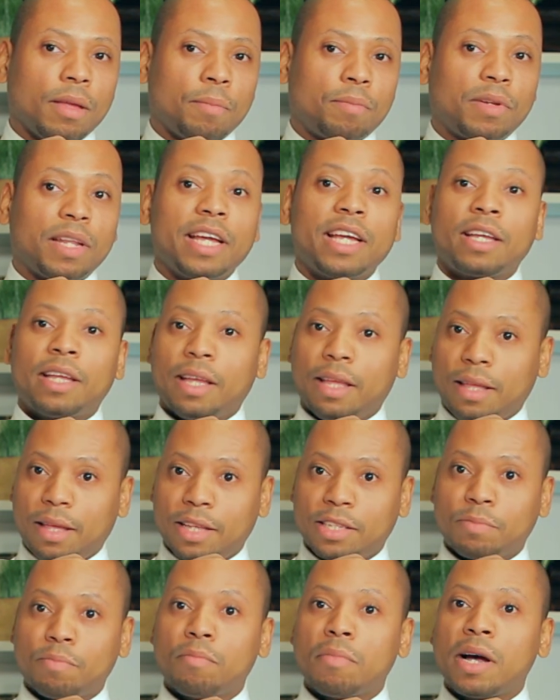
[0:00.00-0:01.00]
play
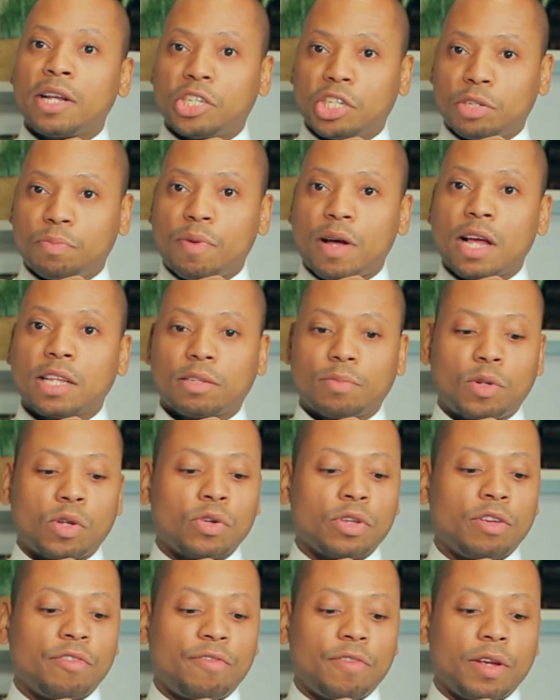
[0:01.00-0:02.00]
as much as possible
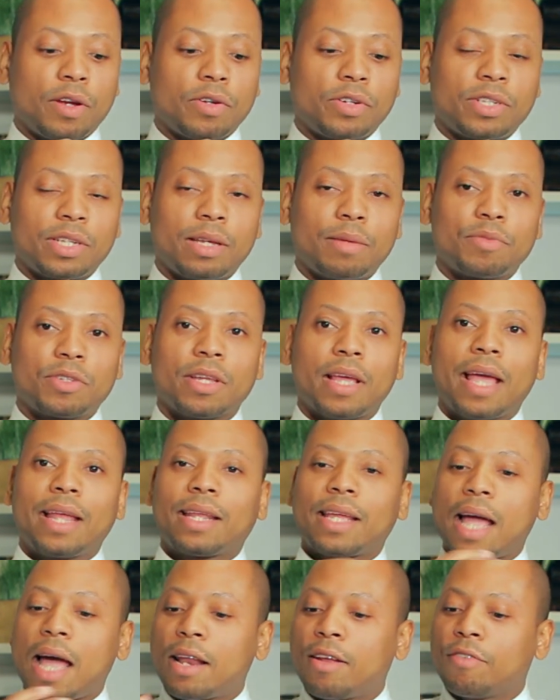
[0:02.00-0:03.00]
on your fingertips
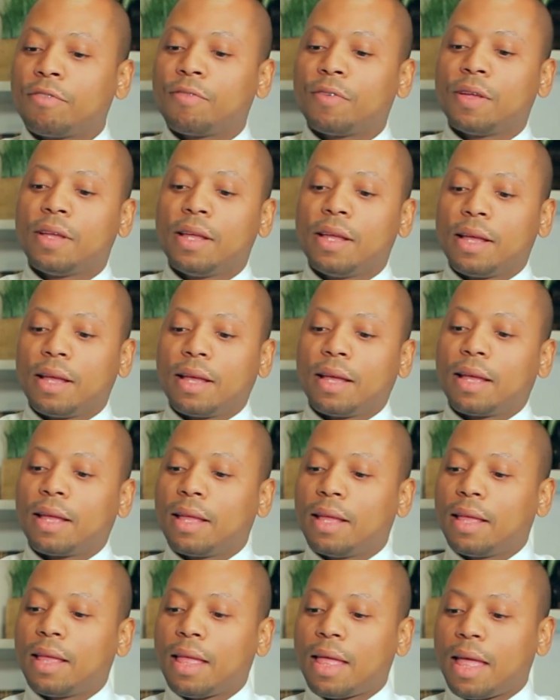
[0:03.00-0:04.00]
and kind of
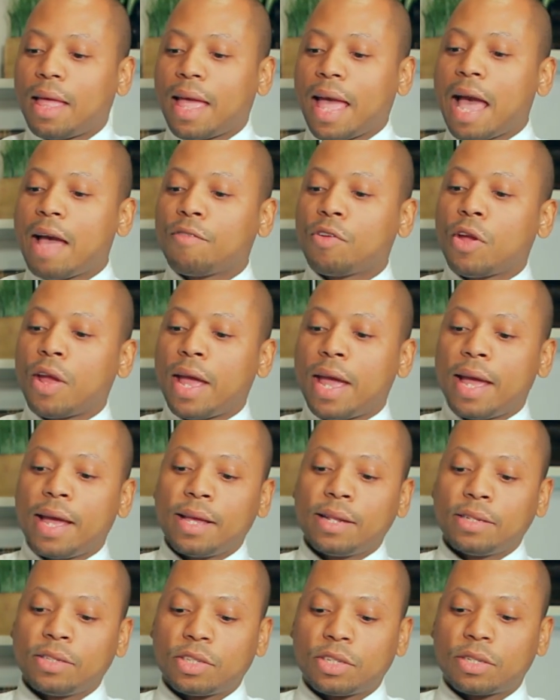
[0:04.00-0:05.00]
have your
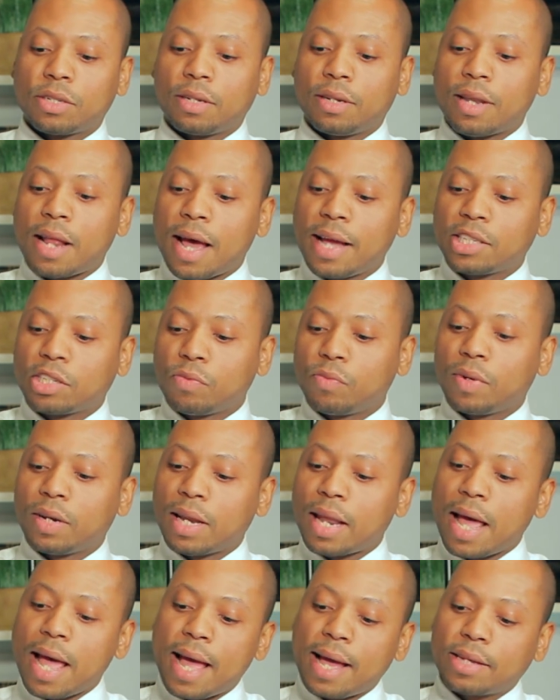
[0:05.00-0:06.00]
hands nice and
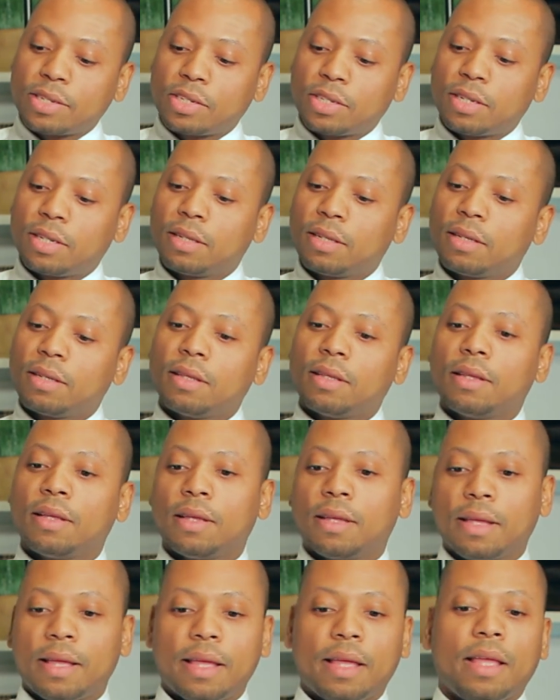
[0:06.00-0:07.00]
relaxed
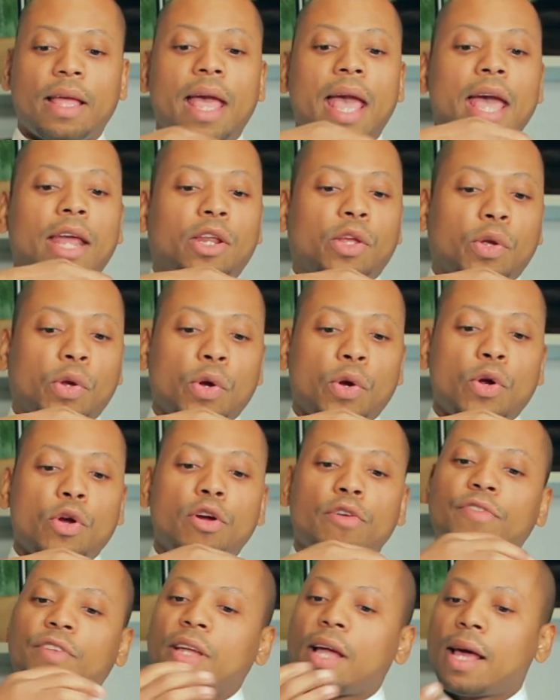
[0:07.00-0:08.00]
and
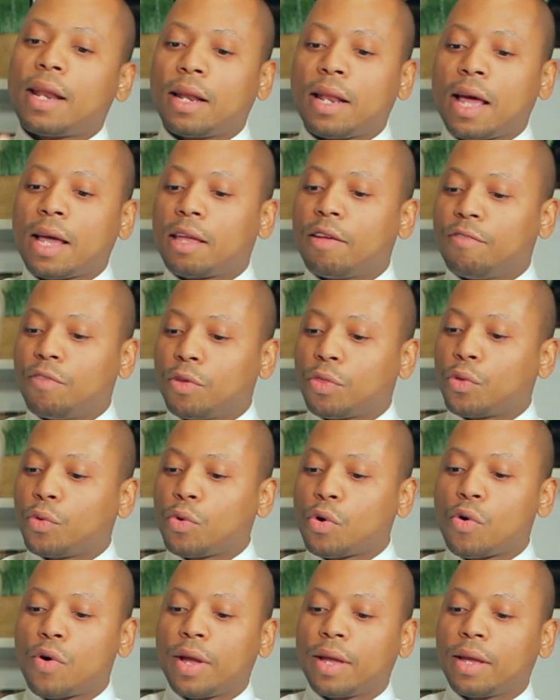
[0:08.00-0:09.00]
curved, kind of like if you're
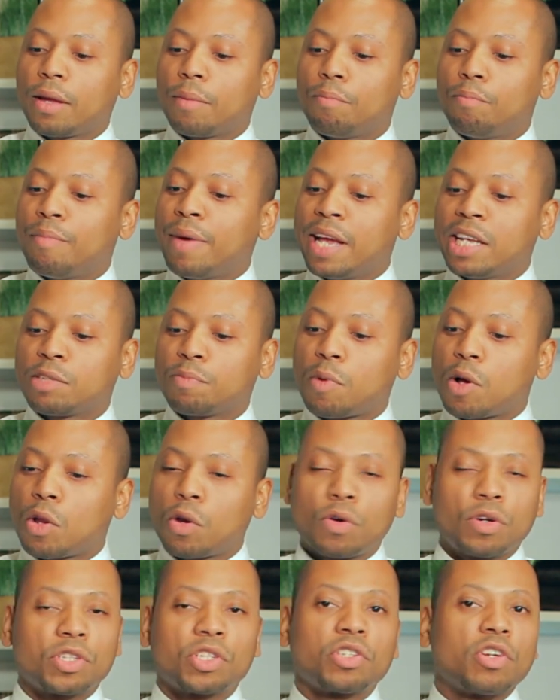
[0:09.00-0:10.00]
throwing a baseball
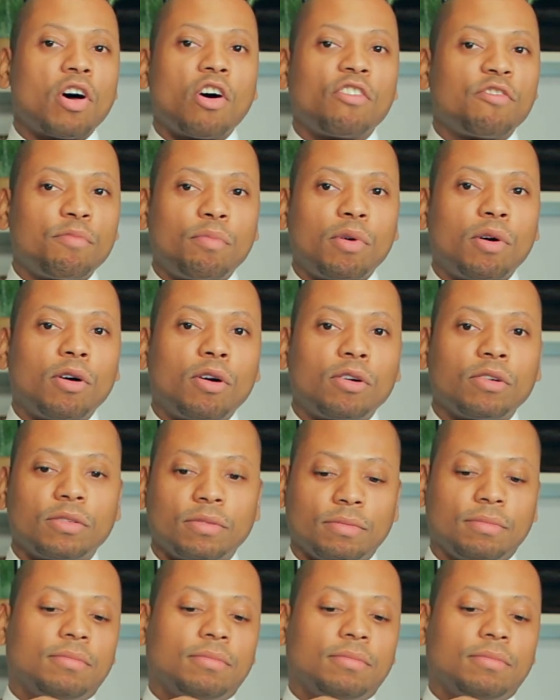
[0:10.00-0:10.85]
or a softball.